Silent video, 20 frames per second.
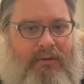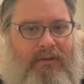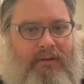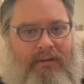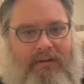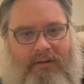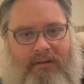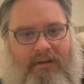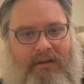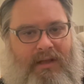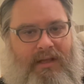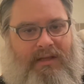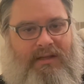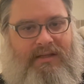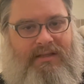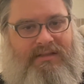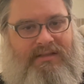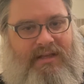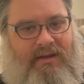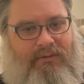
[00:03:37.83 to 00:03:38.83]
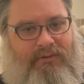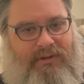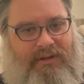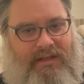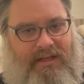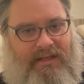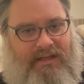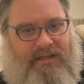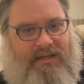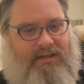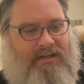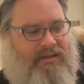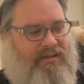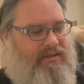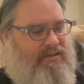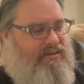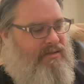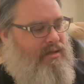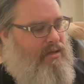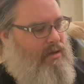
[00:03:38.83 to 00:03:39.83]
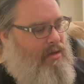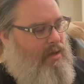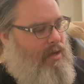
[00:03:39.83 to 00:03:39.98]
at least I would think, at least.